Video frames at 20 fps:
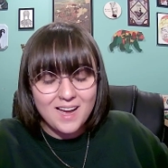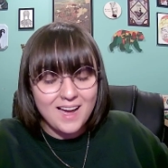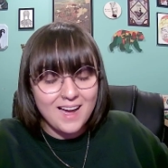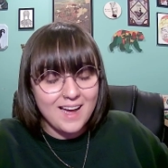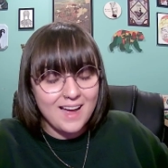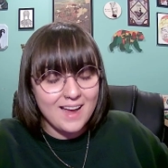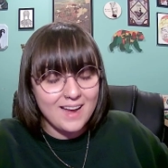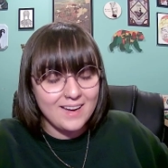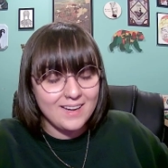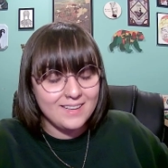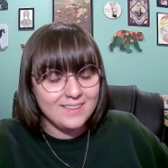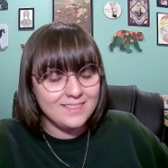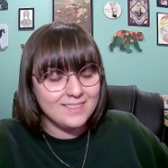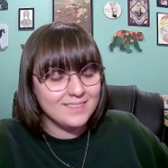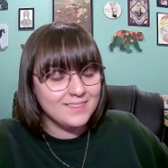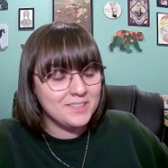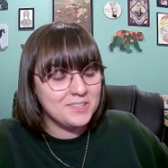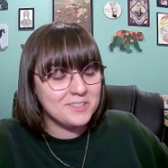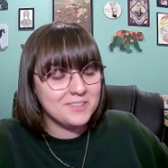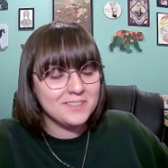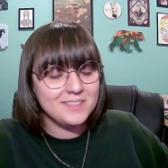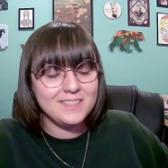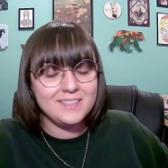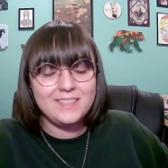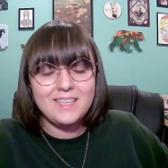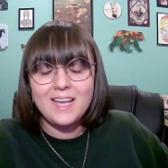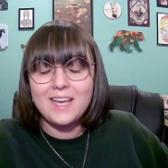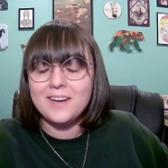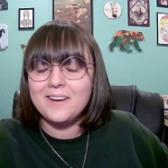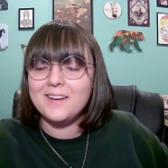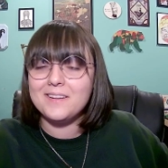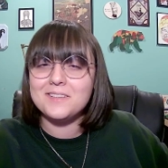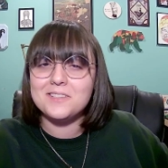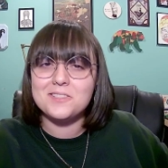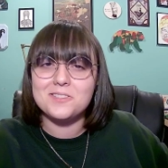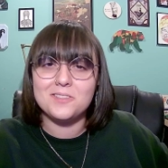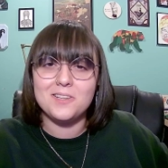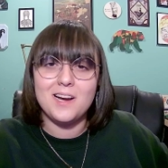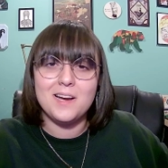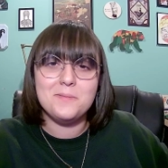I literally cannot
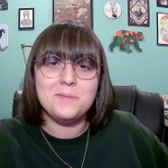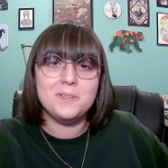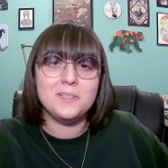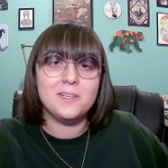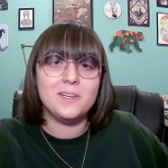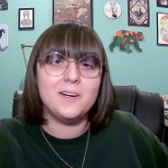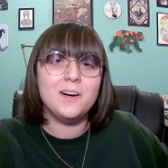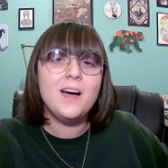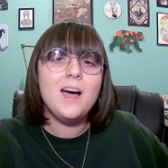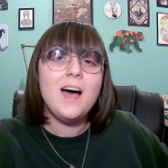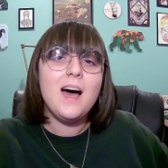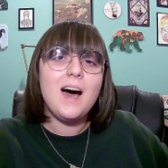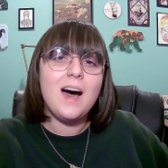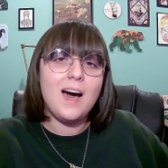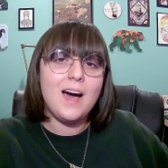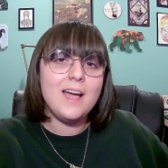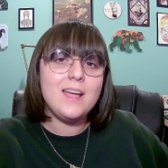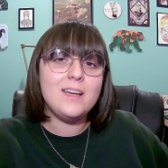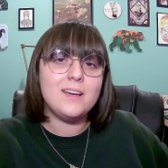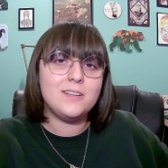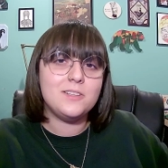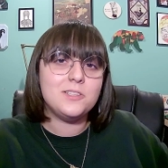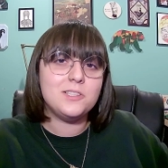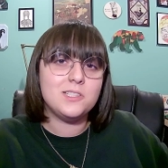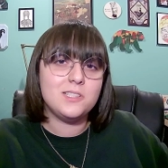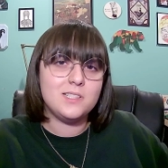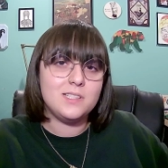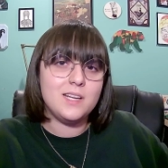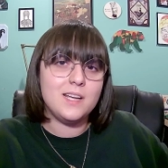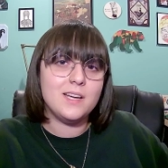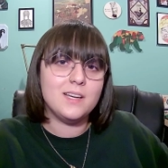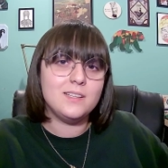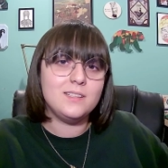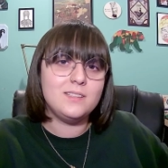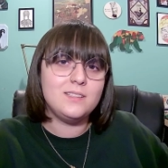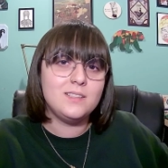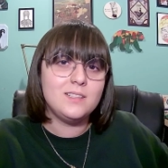describe to y'all. I understand